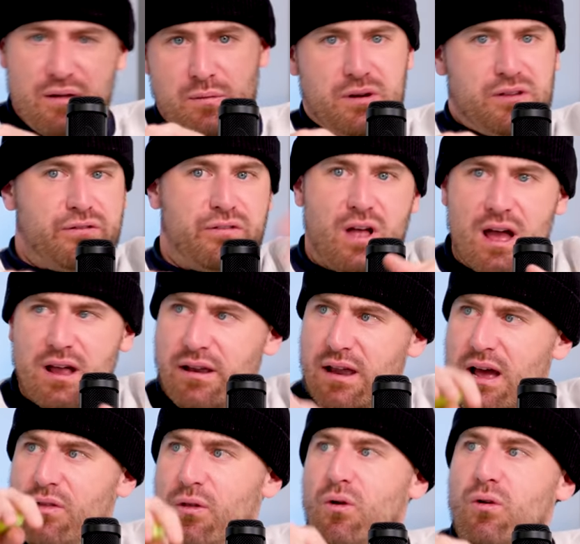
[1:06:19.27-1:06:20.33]
Everybody's flying
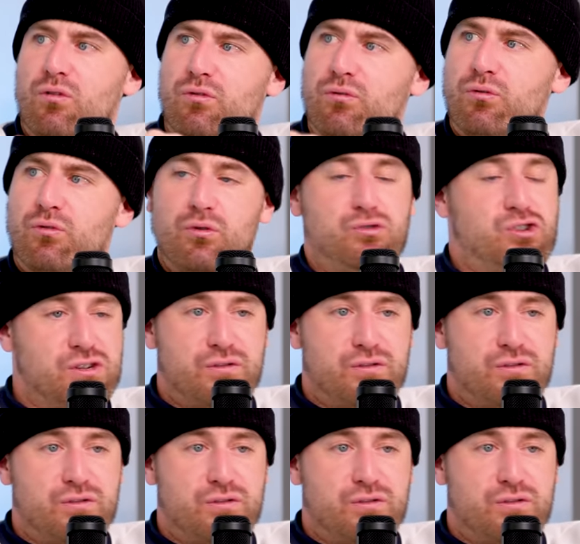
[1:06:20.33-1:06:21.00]
down, the whole crew crew,